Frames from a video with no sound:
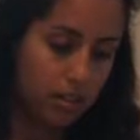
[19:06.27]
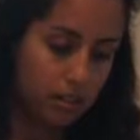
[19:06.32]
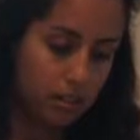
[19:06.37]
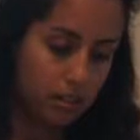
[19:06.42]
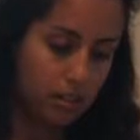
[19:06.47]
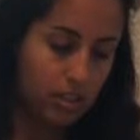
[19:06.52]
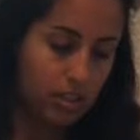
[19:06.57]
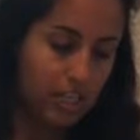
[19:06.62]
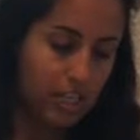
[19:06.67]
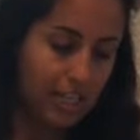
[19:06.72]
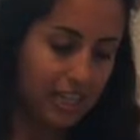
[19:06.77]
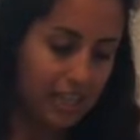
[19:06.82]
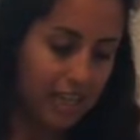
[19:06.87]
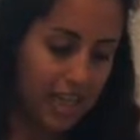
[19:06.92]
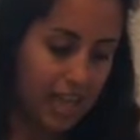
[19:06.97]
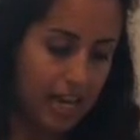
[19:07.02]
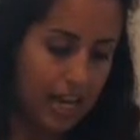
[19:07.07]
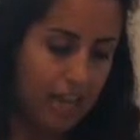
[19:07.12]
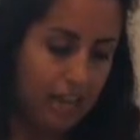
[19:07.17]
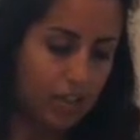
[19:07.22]
Looks like the
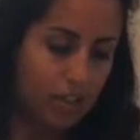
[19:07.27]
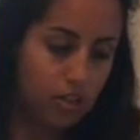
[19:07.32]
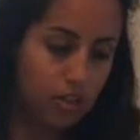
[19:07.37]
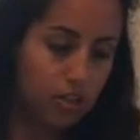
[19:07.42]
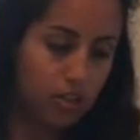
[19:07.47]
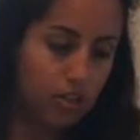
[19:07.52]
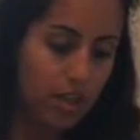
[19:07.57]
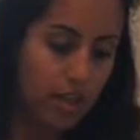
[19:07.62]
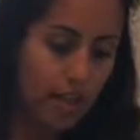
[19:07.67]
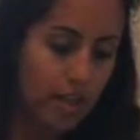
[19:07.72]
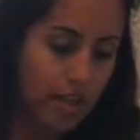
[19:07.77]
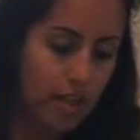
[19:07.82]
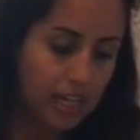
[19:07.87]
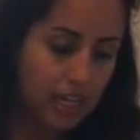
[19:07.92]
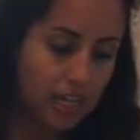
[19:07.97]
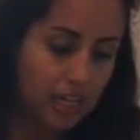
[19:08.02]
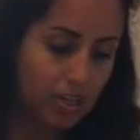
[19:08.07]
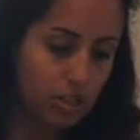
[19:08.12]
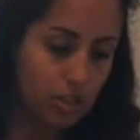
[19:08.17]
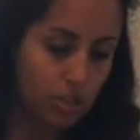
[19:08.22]
egg, you'll know the egg
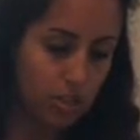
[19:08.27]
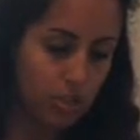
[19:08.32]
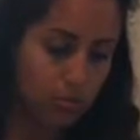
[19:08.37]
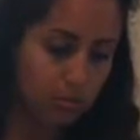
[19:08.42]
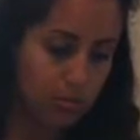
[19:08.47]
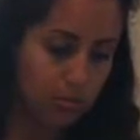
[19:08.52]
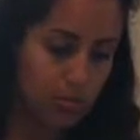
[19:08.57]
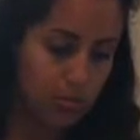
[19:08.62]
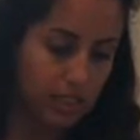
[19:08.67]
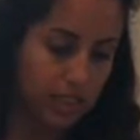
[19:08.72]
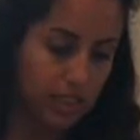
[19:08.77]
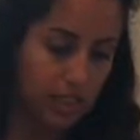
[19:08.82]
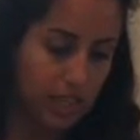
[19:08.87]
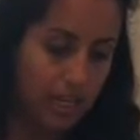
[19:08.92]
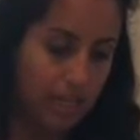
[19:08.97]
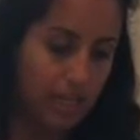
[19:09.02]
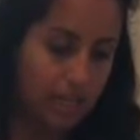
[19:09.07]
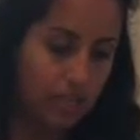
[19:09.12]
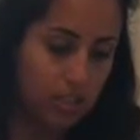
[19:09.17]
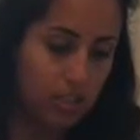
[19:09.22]
is cooked when it's
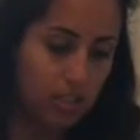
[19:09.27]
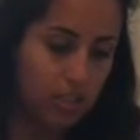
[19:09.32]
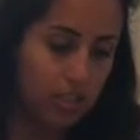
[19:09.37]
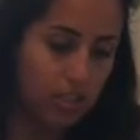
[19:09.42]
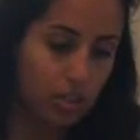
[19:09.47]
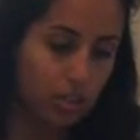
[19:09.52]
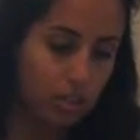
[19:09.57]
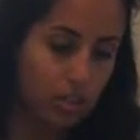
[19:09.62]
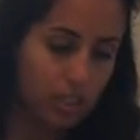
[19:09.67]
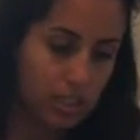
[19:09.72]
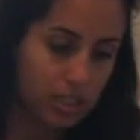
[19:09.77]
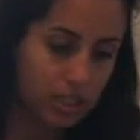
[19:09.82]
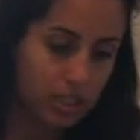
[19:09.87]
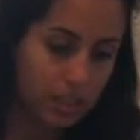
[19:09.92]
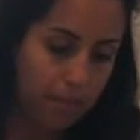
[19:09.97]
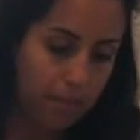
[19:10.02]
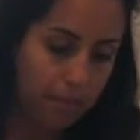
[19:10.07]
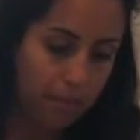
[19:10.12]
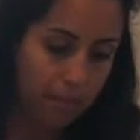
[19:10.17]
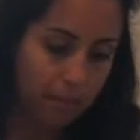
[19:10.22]
like looks
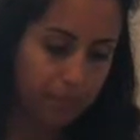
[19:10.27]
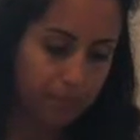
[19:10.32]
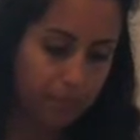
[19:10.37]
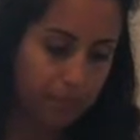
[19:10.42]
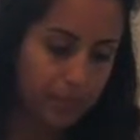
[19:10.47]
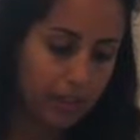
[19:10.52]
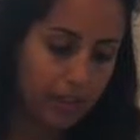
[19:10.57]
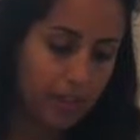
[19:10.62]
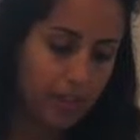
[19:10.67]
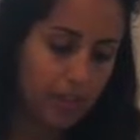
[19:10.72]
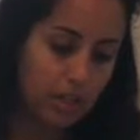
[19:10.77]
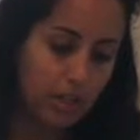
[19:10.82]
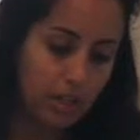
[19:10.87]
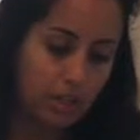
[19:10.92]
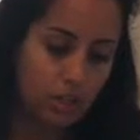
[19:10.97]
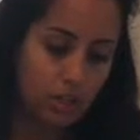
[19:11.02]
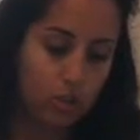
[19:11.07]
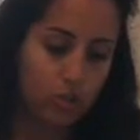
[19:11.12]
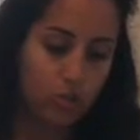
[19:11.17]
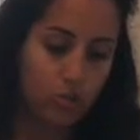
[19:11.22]

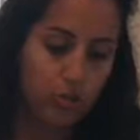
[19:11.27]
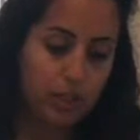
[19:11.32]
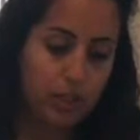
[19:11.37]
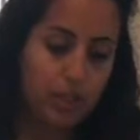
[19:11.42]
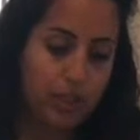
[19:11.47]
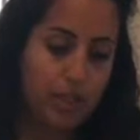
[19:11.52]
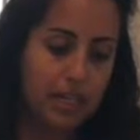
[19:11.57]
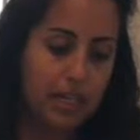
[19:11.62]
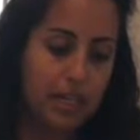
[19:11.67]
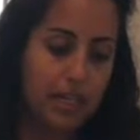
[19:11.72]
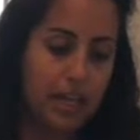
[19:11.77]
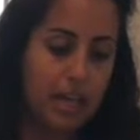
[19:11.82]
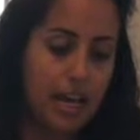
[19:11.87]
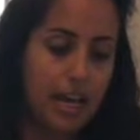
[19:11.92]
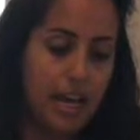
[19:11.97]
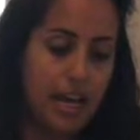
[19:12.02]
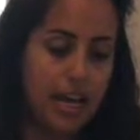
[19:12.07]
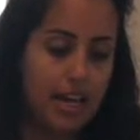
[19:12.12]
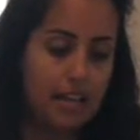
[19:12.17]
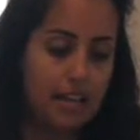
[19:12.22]
creamy
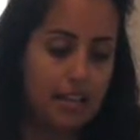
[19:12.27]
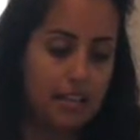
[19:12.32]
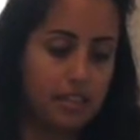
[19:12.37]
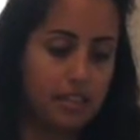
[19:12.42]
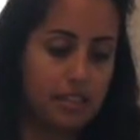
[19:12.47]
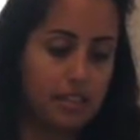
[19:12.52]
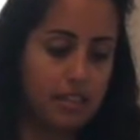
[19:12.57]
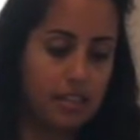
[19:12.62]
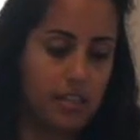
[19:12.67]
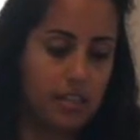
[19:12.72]
and